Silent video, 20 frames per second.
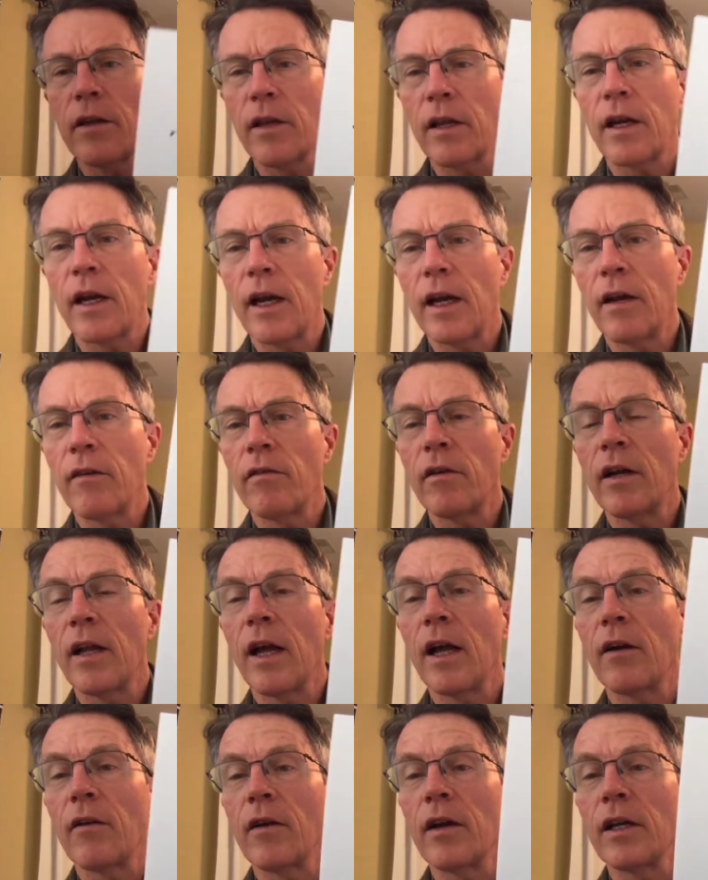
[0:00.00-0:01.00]
that I ever
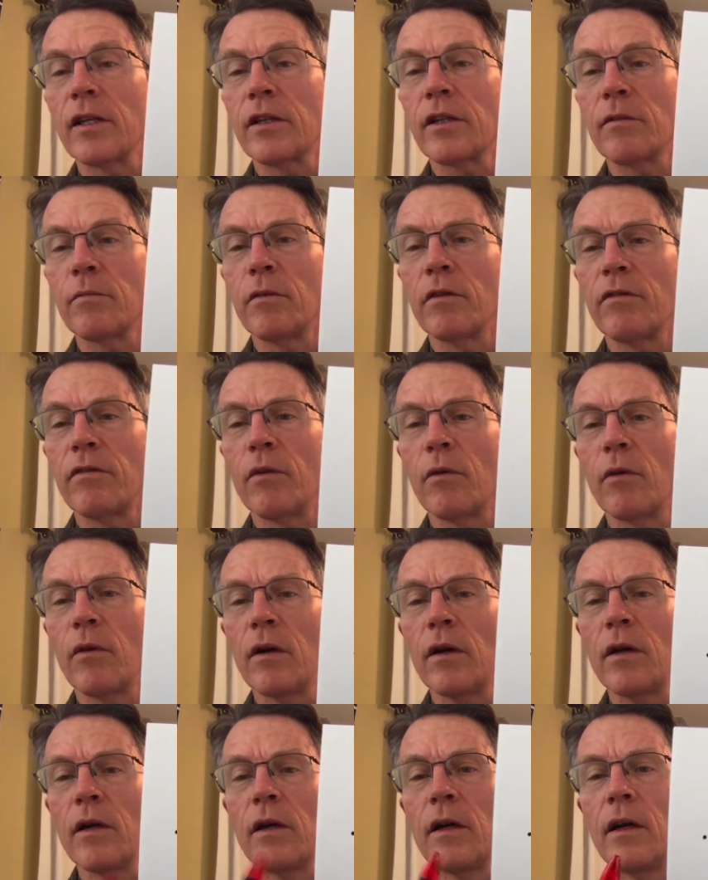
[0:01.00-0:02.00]
digressed before,
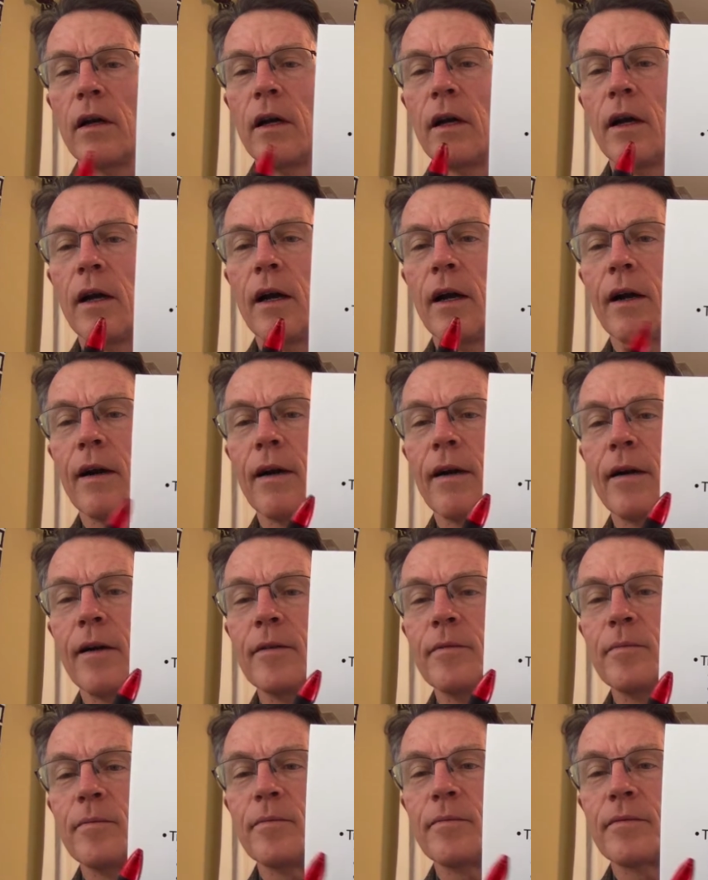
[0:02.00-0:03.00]

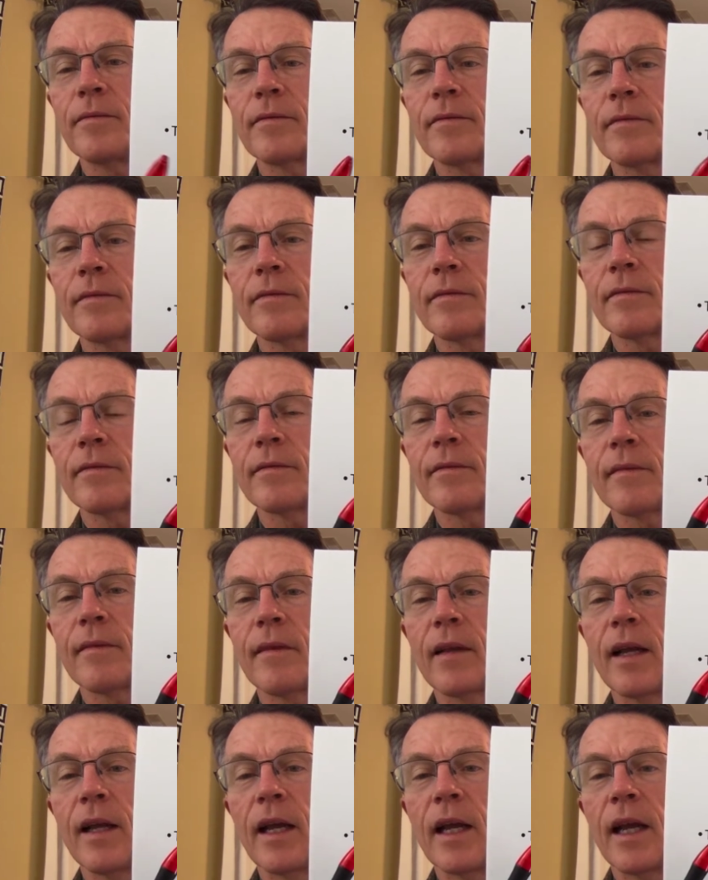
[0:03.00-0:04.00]
um,
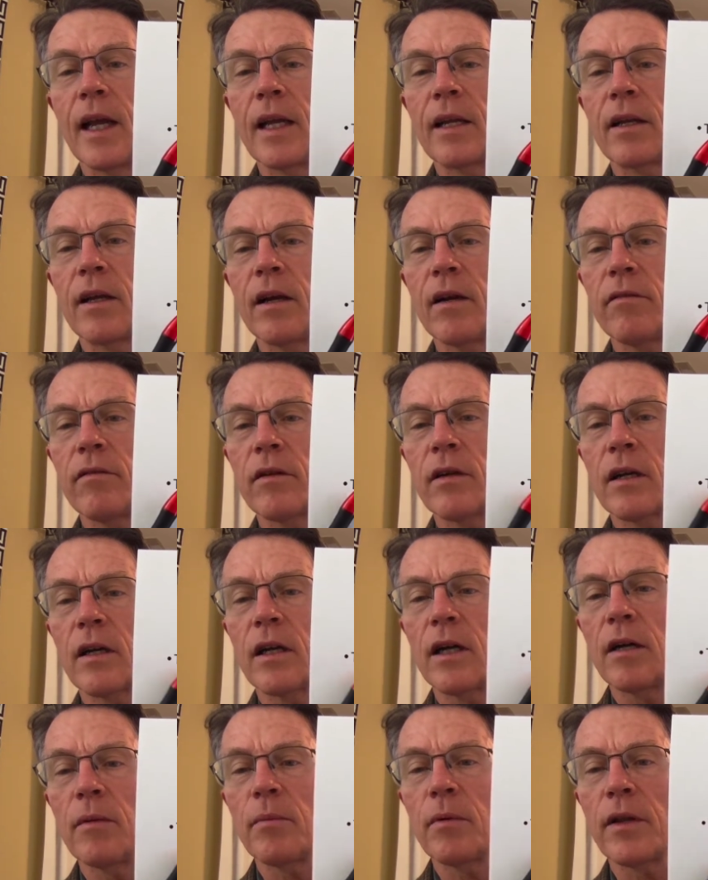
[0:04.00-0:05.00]
and cover a
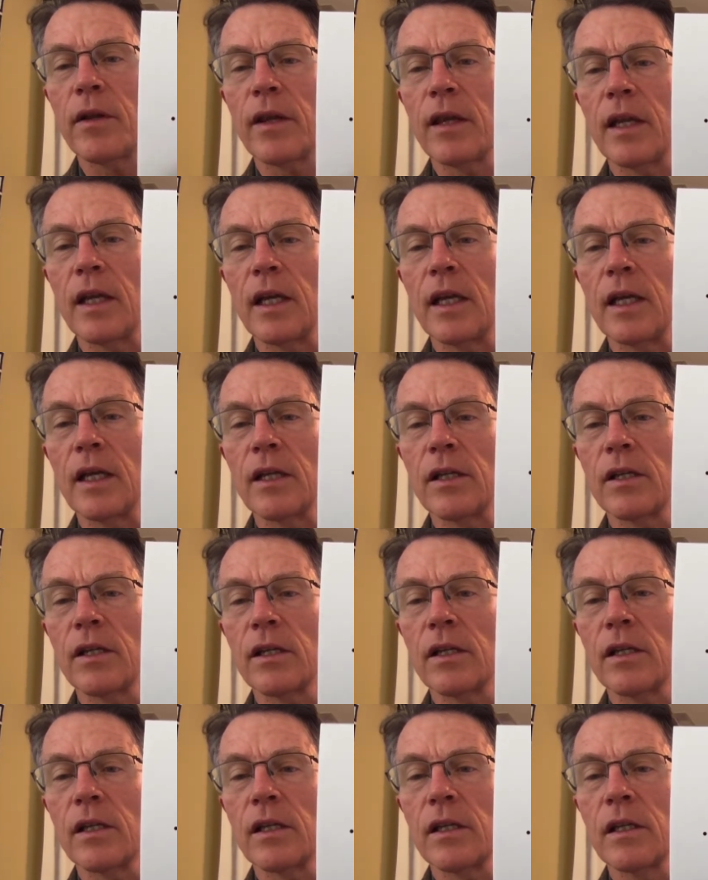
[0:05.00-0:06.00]
couple of
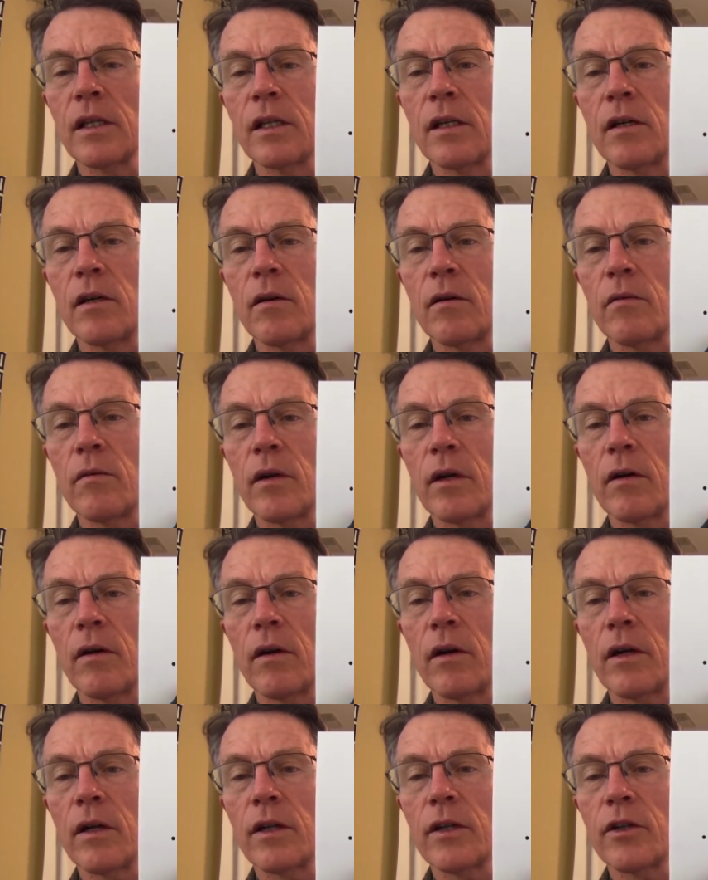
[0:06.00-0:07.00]
things
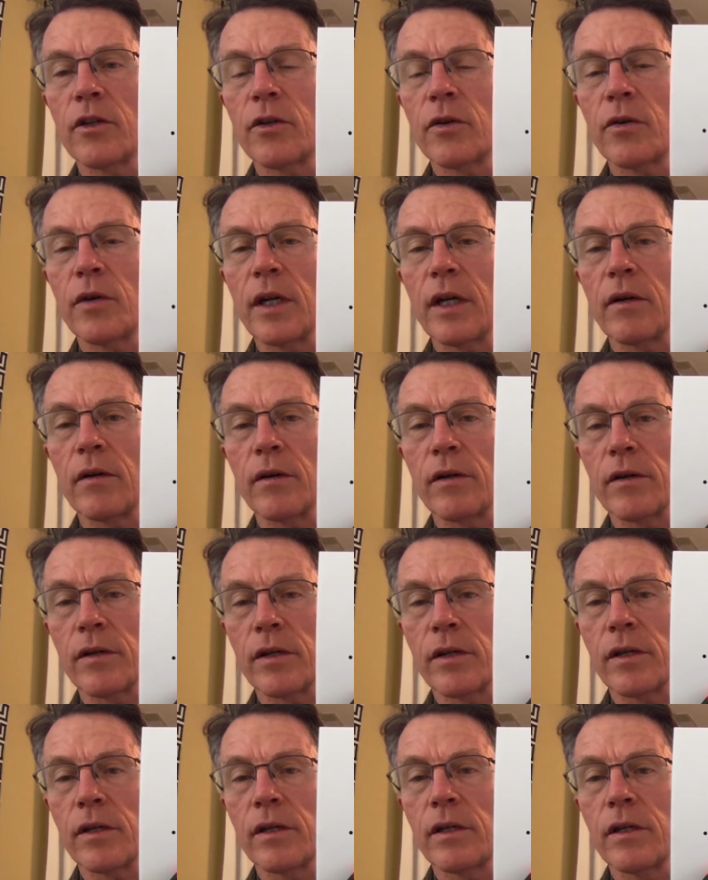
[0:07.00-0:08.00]
regarding
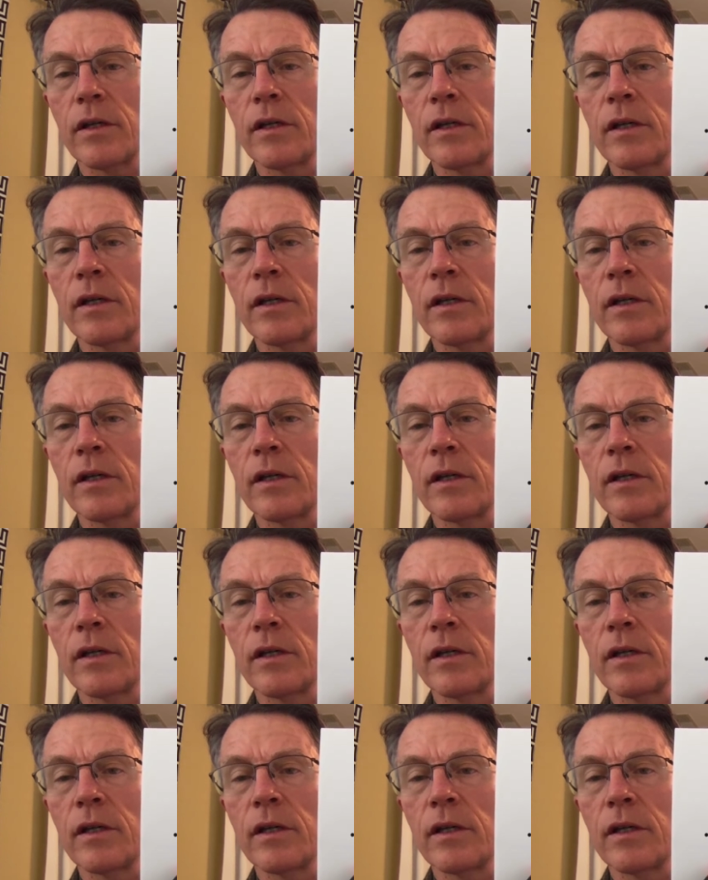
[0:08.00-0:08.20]
triggers.